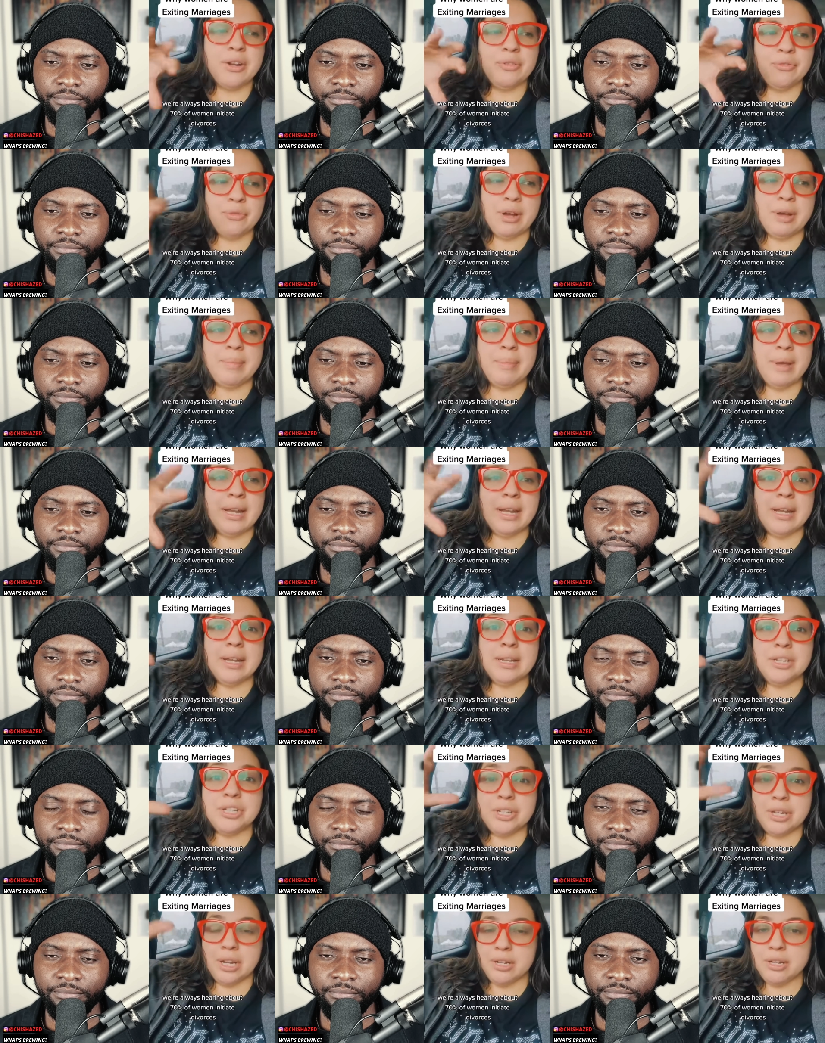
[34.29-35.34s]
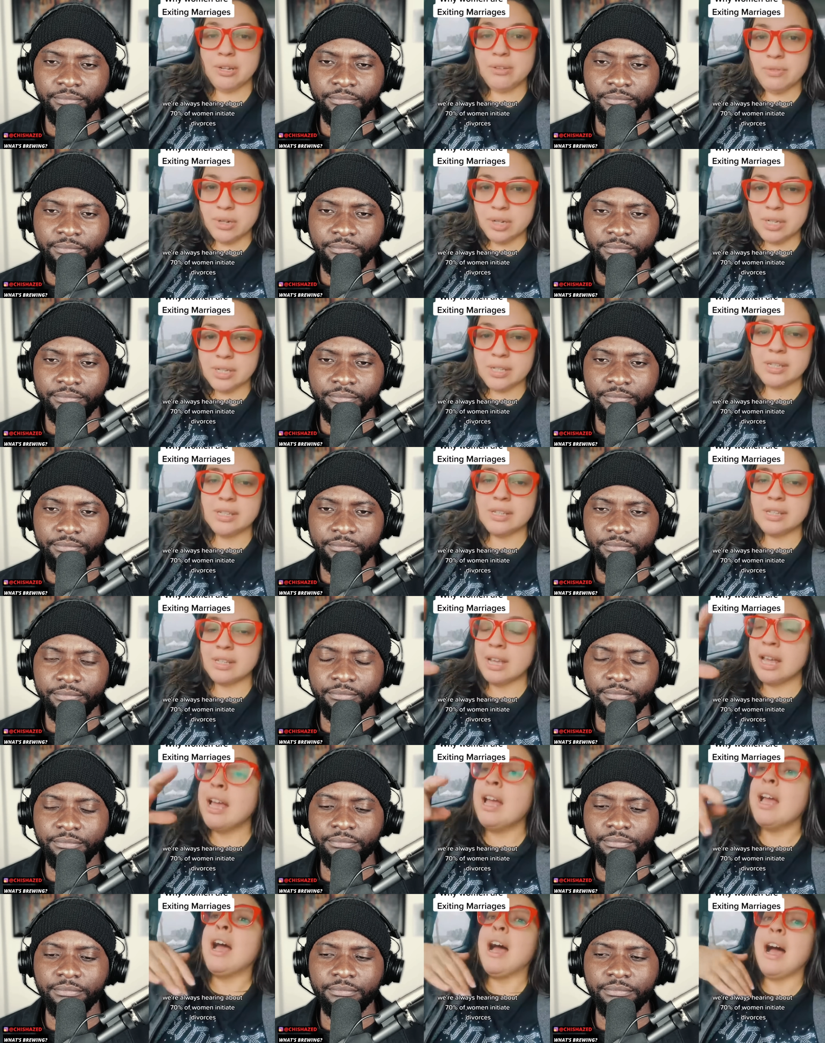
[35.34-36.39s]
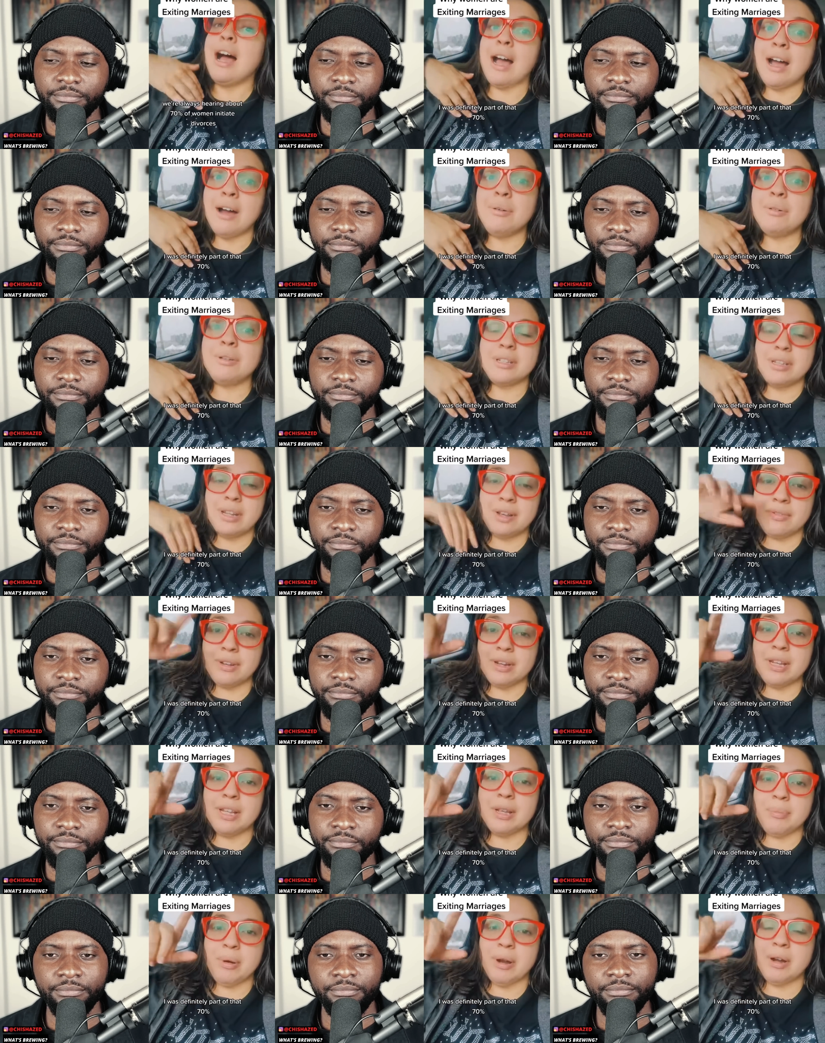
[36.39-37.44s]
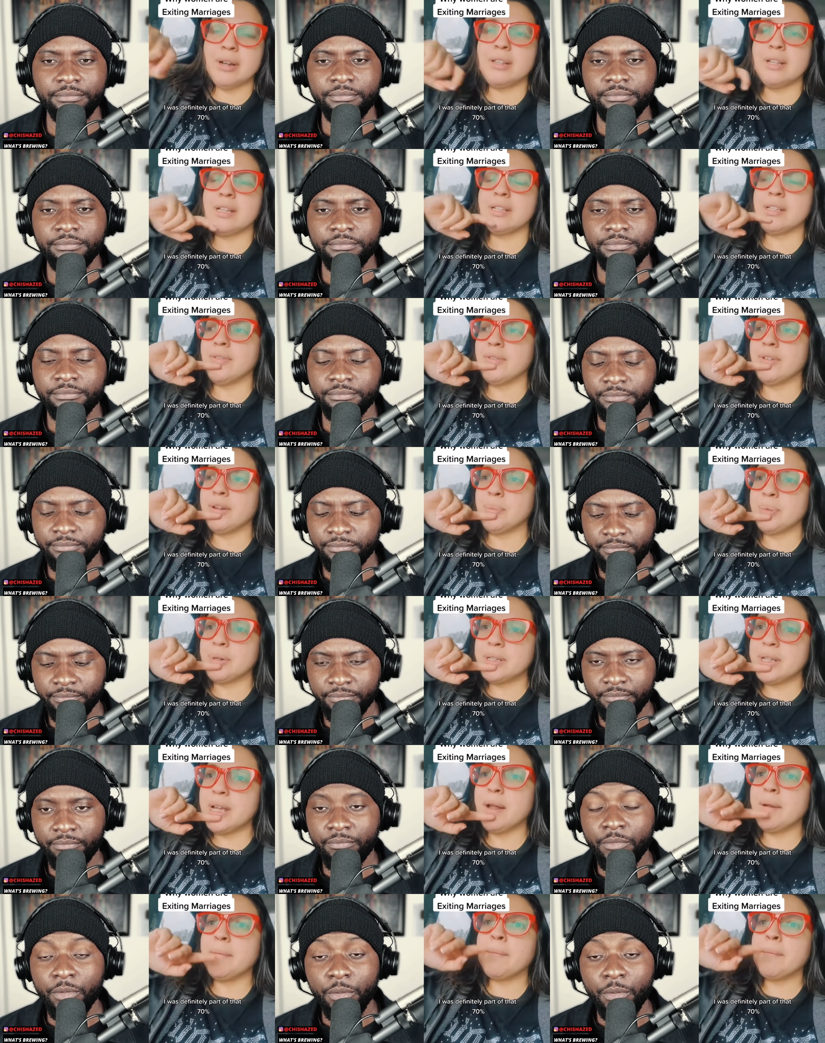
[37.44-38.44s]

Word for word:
Speaker 1: of women initiate divorces. Mm-hmm. I was definitely part of that 70%.